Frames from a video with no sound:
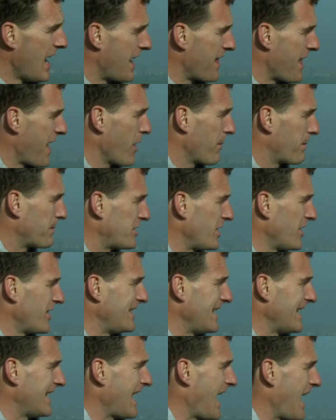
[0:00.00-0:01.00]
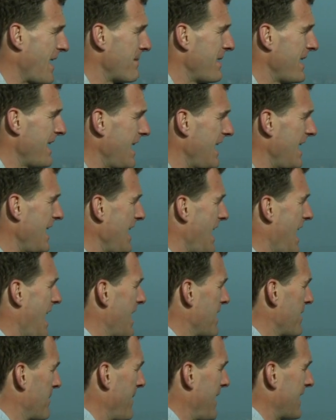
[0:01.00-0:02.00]
And that opportunity came here
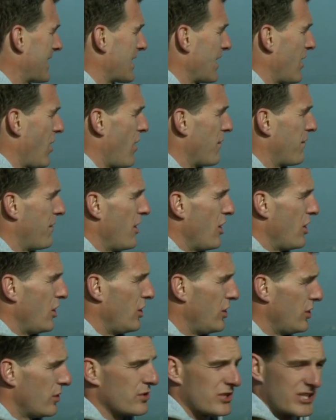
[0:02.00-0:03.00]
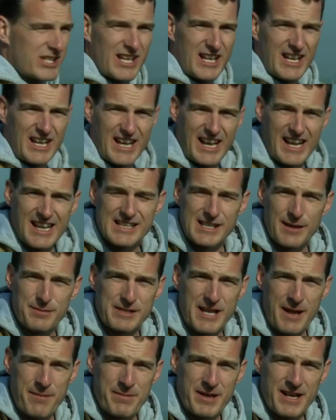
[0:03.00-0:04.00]
at the Battle of Loos in
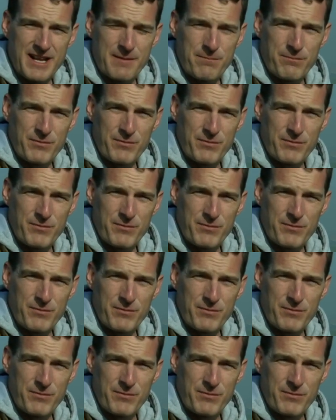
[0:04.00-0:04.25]
September